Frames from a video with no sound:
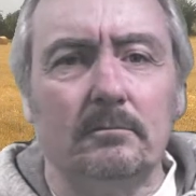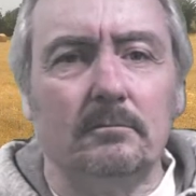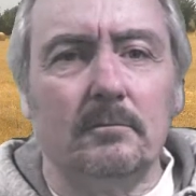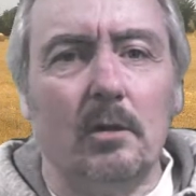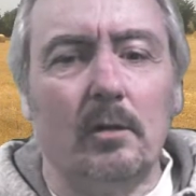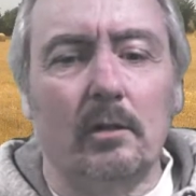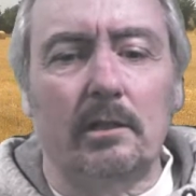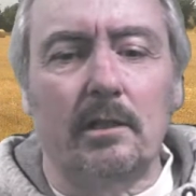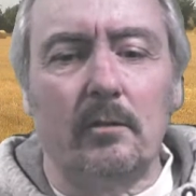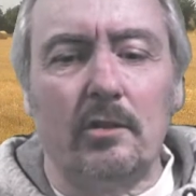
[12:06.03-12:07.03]
I'm not
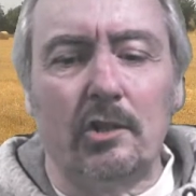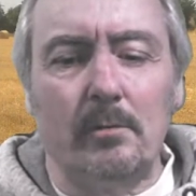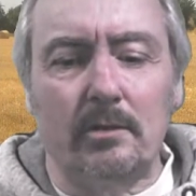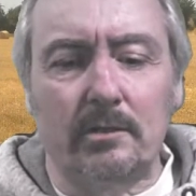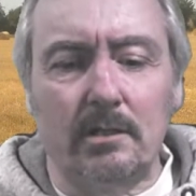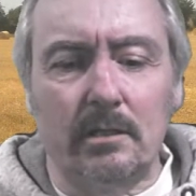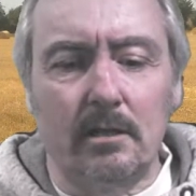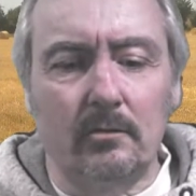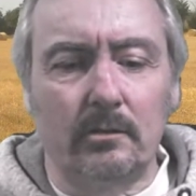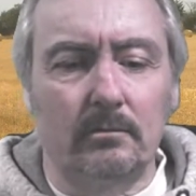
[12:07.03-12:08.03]
going into too much
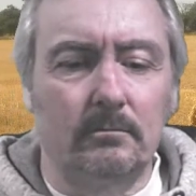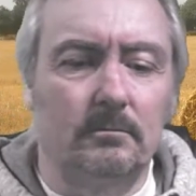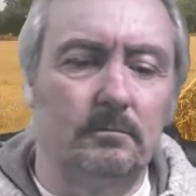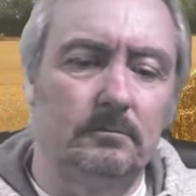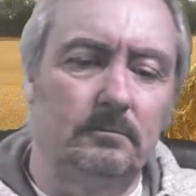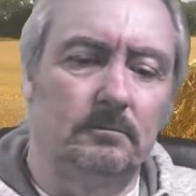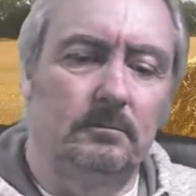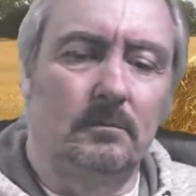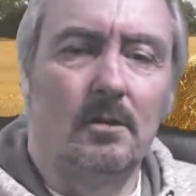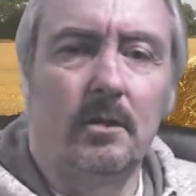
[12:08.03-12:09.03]
details
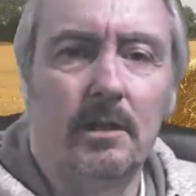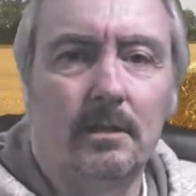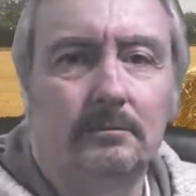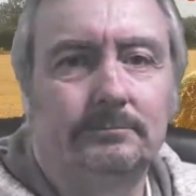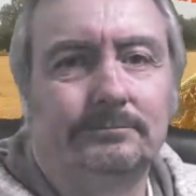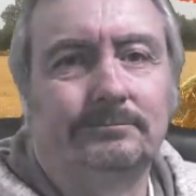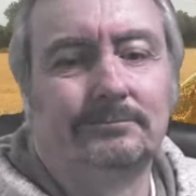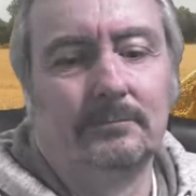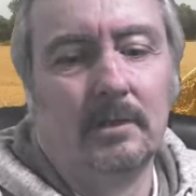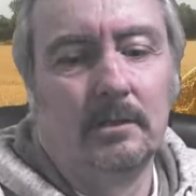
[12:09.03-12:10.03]
on here.
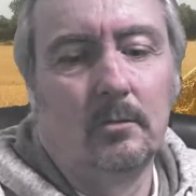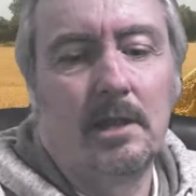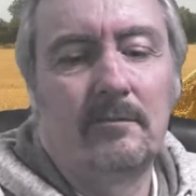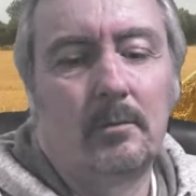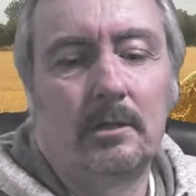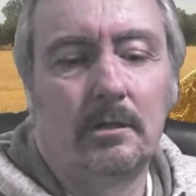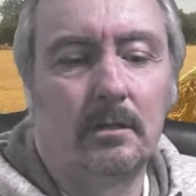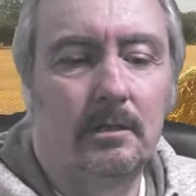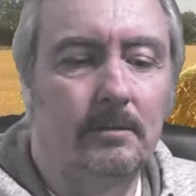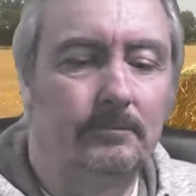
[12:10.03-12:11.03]
I don't want everybody turning
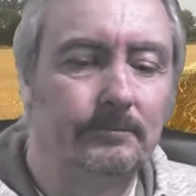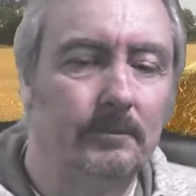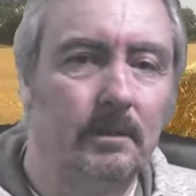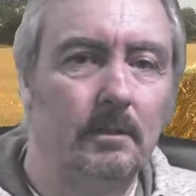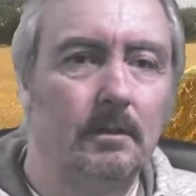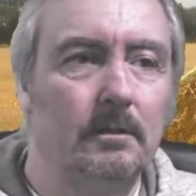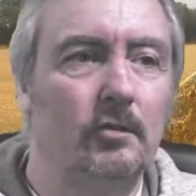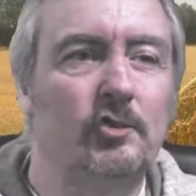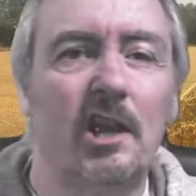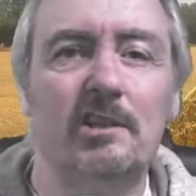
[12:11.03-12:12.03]
up. Got to
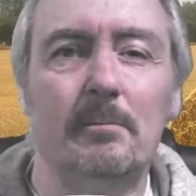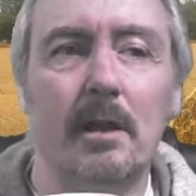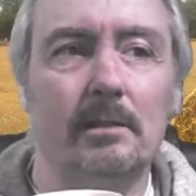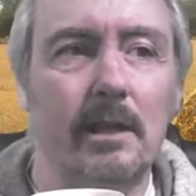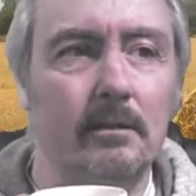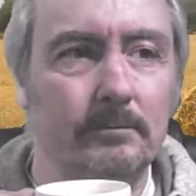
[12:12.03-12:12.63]
change mud now.